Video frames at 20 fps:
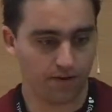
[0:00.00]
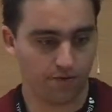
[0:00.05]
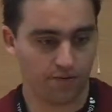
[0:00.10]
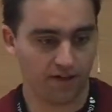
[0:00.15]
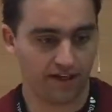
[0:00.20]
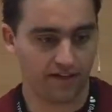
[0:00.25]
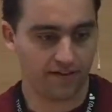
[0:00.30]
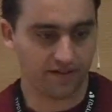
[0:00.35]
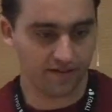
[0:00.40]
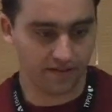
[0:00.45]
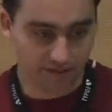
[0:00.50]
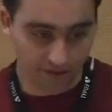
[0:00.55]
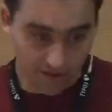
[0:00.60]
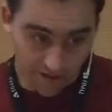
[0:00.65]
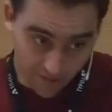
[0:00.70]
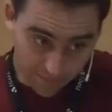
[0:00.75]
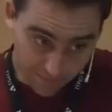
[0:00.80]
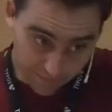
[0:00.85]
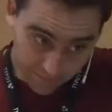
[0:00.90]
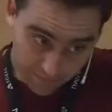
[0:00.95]
Right.
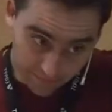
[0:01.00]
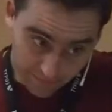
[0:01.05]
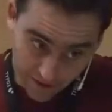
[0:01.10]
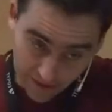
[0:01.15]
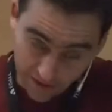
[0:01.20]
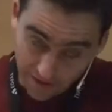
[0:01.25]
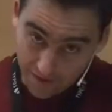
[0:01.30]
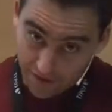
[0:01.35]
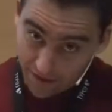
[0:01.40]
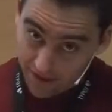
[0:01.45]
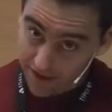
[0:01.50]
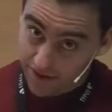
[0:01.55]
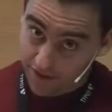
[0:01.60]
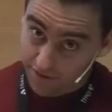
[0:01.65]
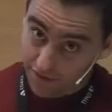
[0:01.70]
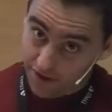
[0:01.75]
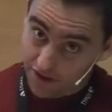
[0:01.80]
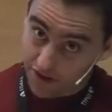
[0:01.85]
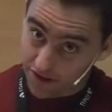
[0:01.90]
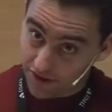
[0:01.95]
Um, another key
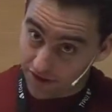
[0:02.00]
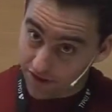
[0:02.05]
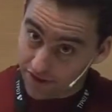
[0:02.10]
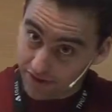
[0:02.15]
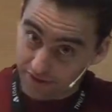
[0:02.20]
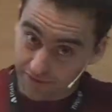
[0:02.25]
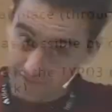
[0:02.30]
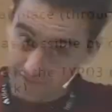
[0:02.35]
feature.